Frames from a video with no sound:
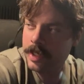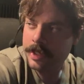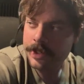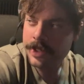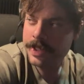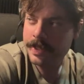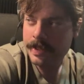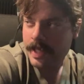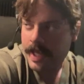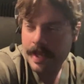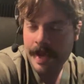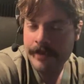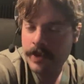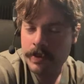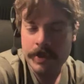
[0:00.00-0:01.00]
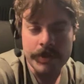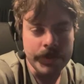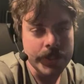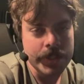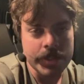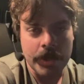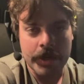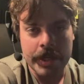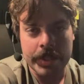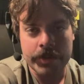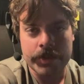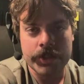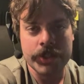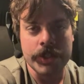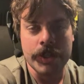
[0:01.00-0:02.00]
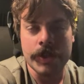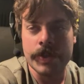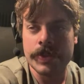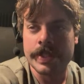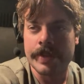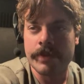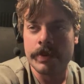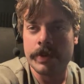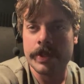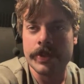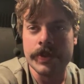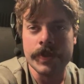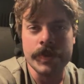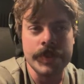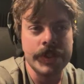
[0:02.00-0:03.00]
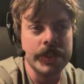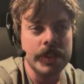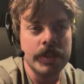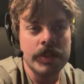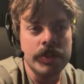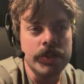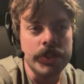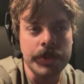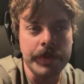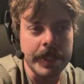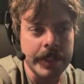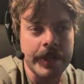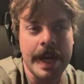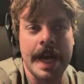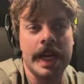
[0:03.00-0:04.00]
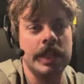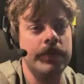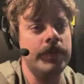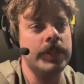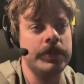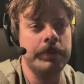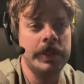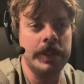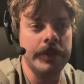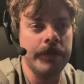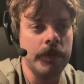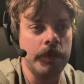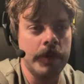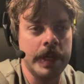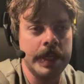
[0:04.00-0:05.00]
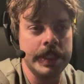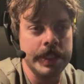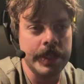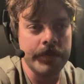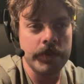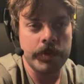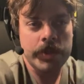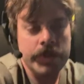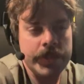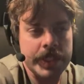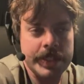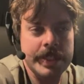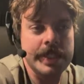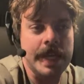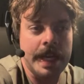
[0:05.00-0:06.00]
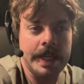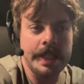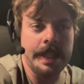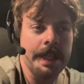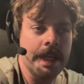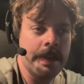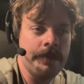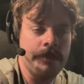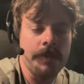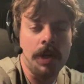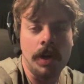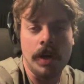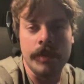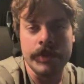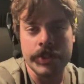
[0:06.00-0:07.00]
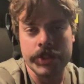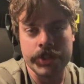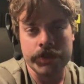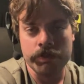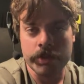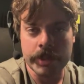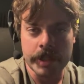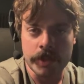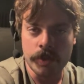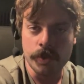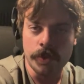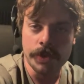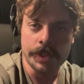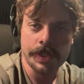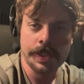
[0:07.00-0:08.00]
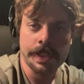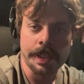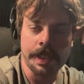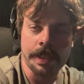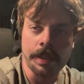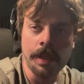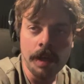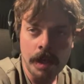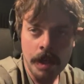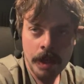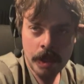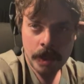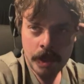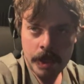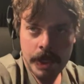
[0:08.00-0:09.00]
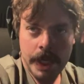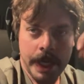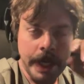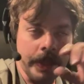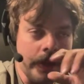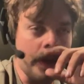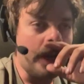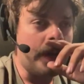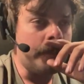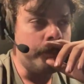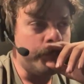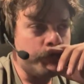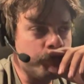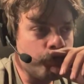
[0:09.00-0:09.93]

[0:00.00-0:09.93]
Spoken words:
just everyone who's starting their shows, everyone who's doing their activism in different ways, everyone who's excited to get involved. It's just really cool to see. And I've